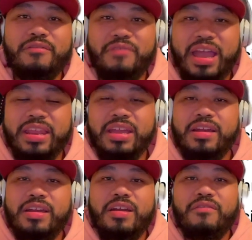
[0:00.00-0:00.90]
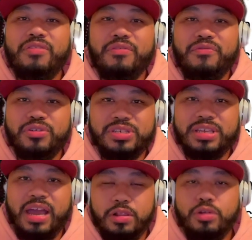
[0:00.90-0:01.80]
fighting for the first
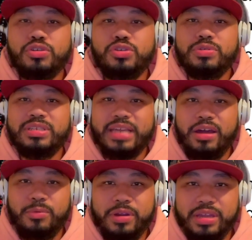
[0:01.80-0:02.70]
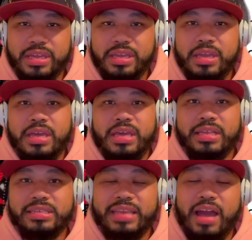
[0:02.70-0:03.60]
time close to his town where he
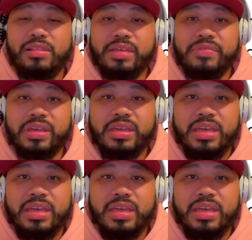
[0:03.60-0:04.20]
is now living.